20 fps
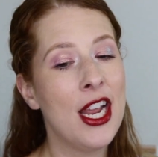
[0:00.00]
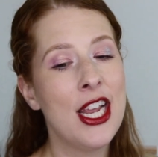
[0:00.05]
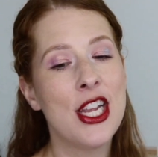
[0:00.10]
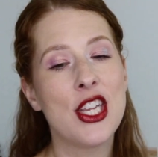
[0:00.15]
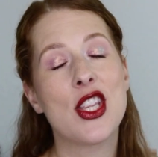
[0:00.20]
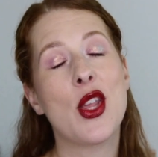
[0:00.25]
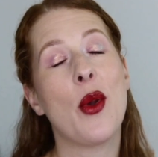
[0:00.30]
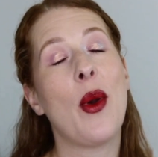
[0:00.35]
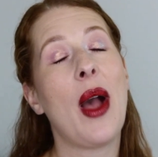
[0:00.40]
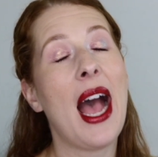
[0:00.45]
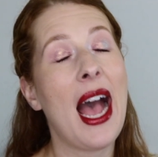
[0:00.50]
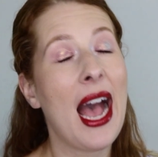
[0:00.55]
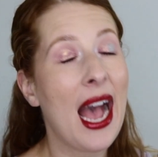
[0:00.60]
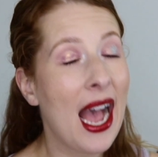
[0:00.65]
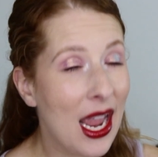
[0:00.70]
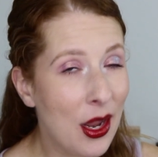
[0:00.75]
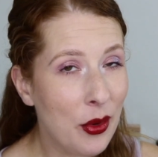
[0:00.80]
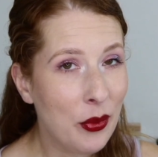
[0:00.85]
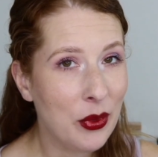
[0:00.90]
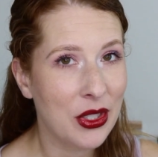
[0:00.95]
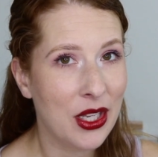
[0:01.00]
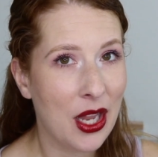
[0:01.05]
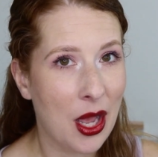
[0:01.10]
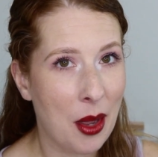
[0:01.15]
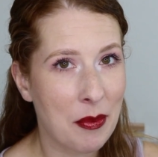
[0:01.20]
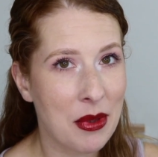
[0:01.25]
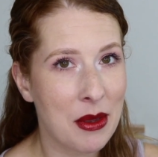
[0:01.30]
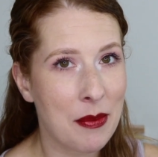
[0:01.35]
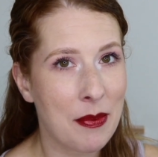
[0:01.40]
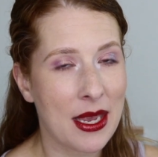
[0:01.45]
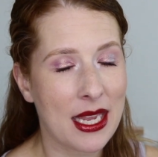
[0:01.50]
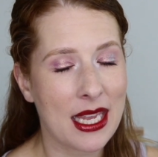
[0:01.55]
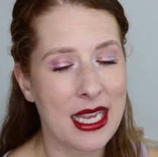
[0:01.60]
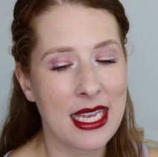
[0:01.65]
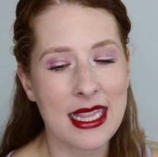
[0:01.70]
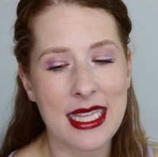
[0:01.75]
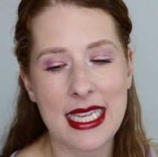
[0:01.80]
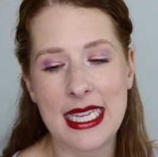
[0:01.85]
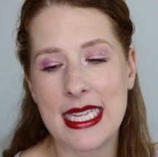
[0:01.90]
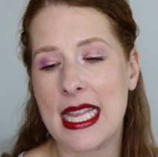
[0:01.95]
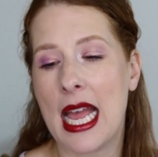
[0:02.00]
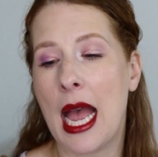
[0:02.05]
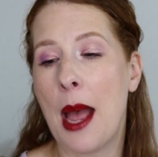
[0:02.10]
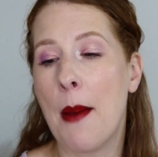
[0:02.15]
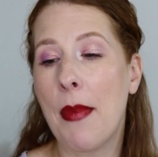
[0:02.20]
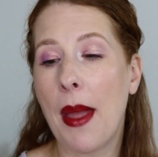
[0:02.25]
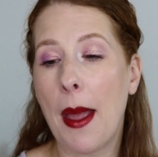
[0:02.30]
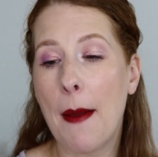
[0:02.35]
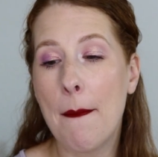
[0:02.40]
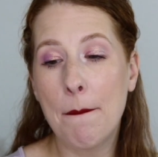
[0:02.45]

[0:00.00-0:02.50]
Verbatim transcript: so I will not be picking these up,